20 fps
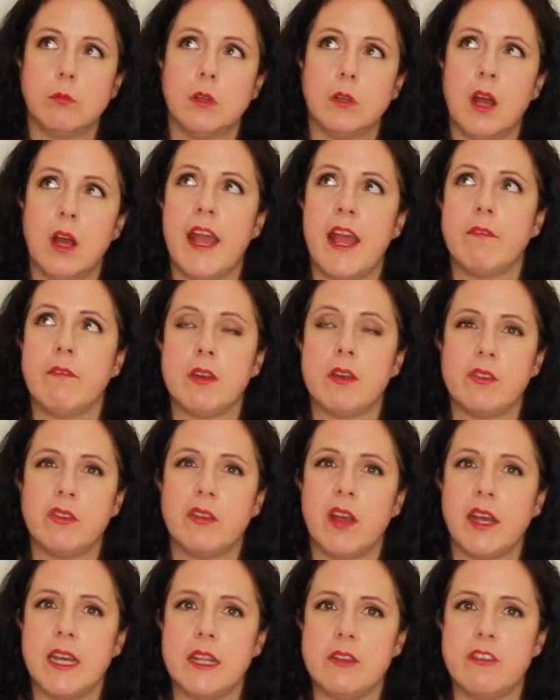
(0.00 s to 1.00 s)
I haven't
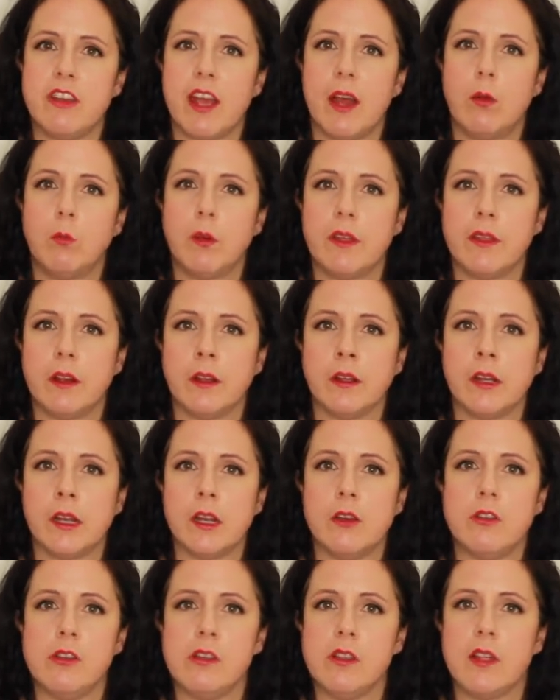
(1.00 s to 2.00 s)
decided yet whether I'm gonna
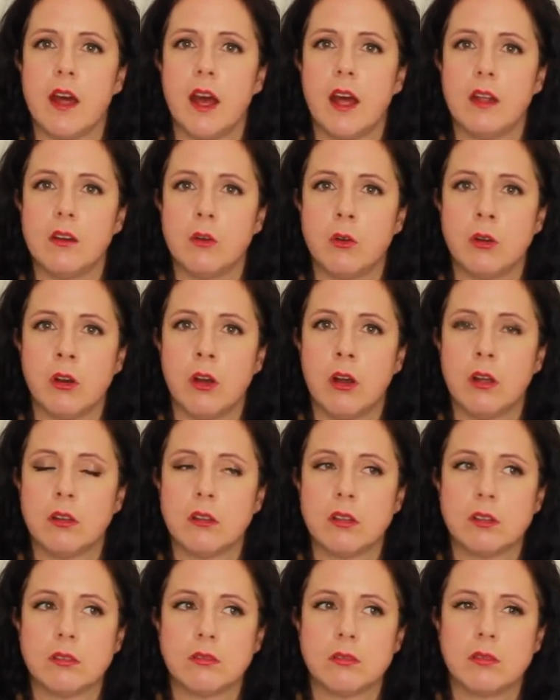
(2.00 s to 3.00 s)
do that or not.
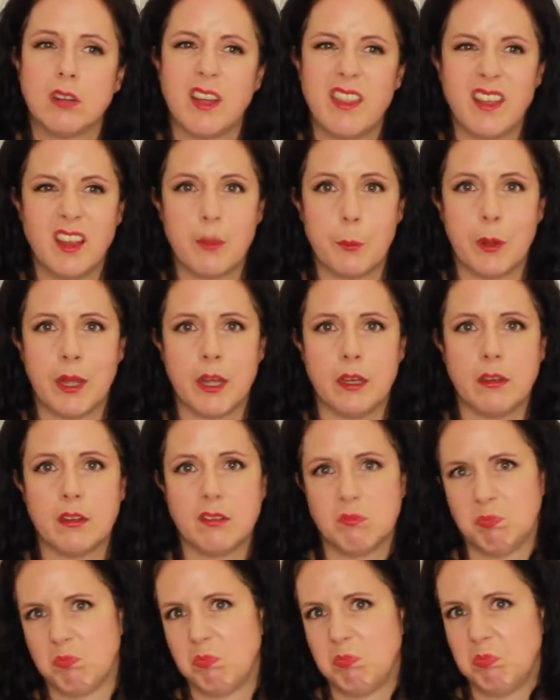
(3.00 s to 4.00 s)
I think I might.
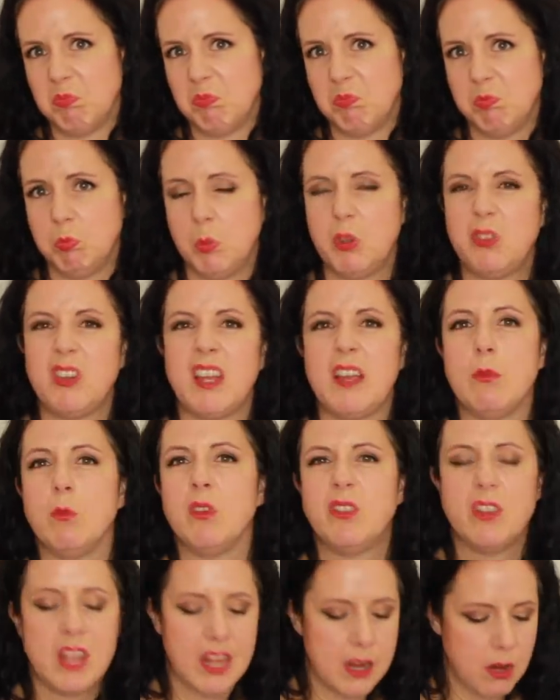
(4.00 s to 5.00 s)
We'll see
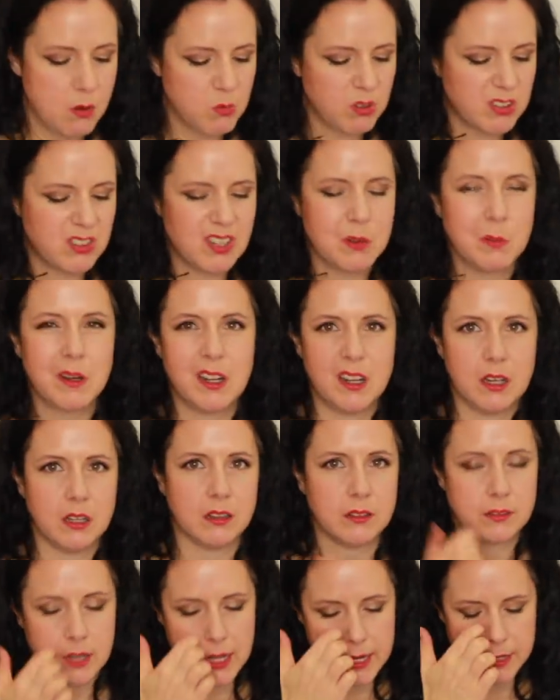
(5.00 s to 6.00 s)
what it
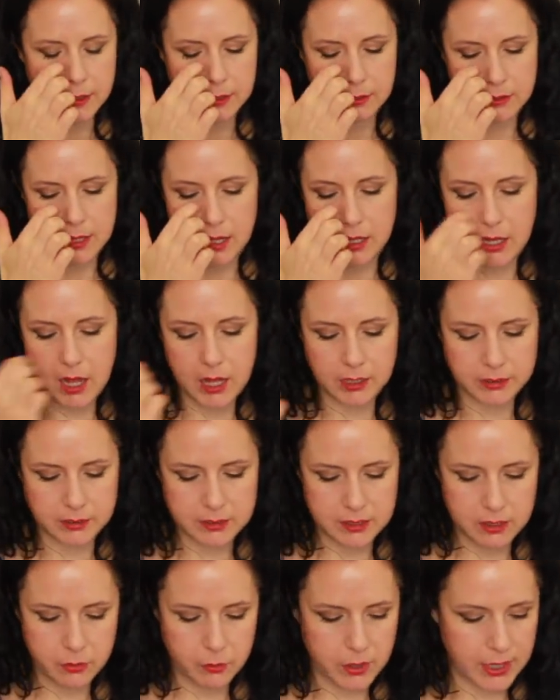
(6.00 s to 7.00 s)
looks like. I'll
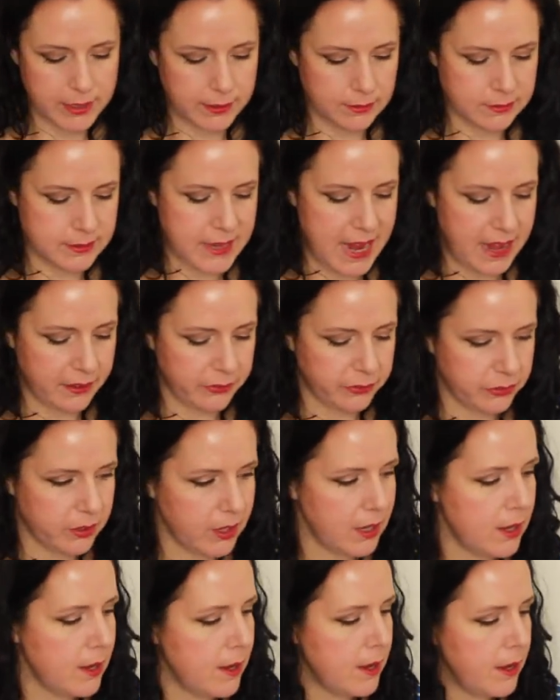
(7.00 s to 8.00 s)
do a little test.
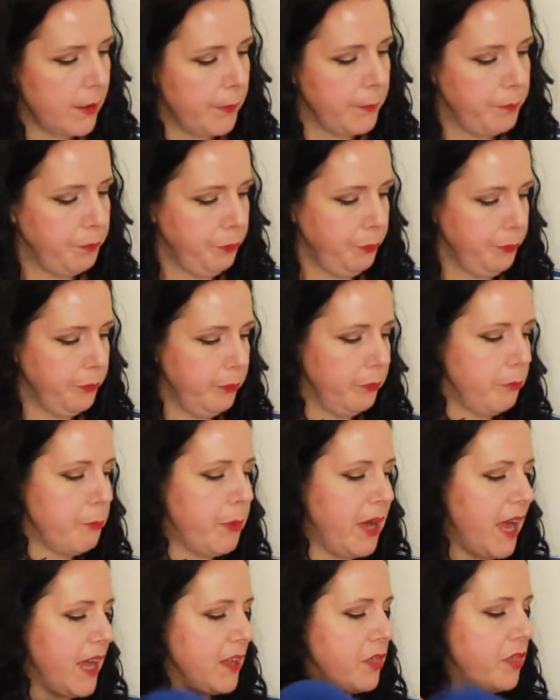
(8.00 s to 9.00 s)

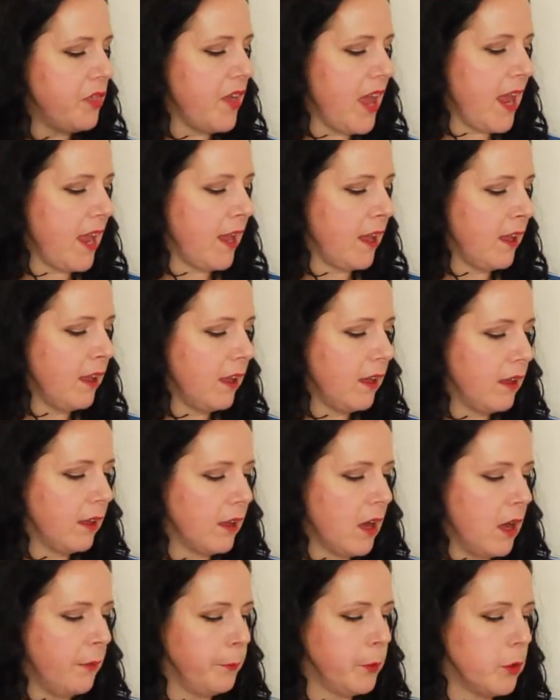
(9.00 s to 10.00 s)
But I think
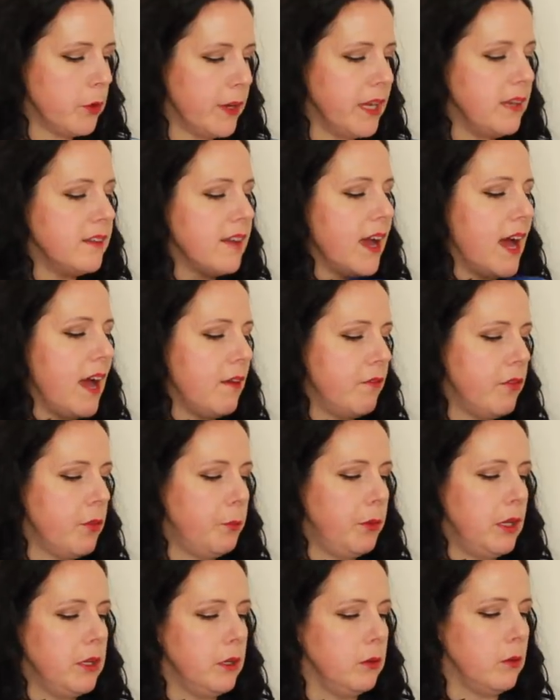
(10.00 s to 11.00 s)
I'm going to have the
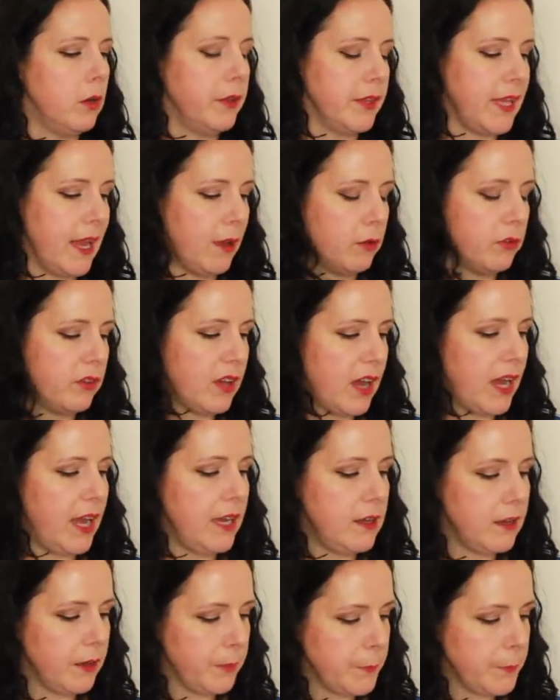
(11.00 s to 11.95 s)
blue on the outside.